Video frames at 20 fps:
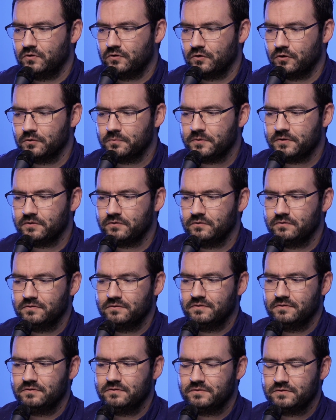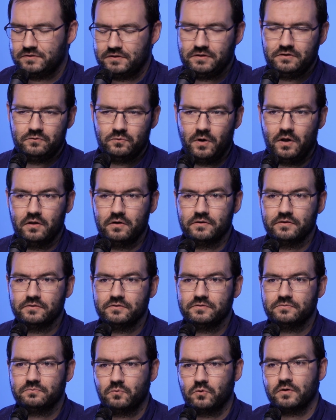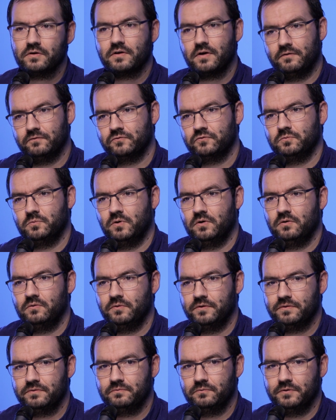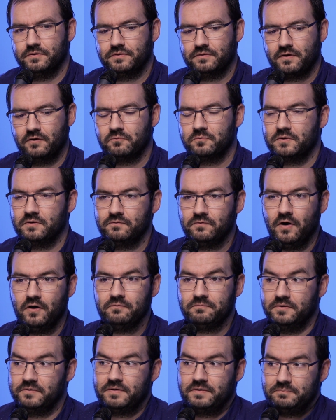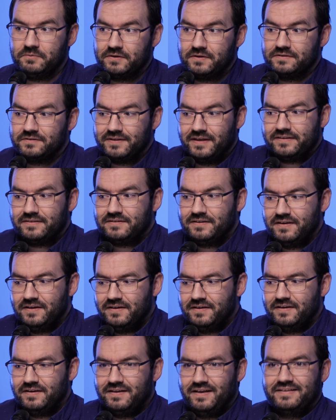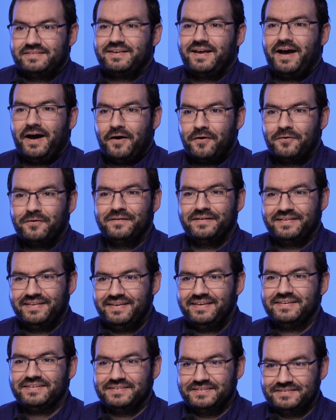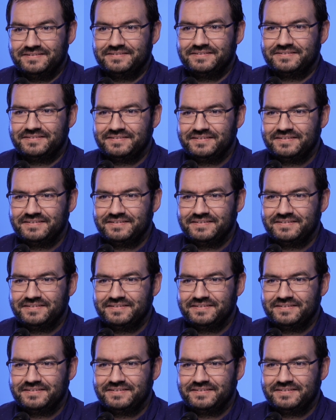urban city dwellers more comfortable with government involvement, because that's how it is.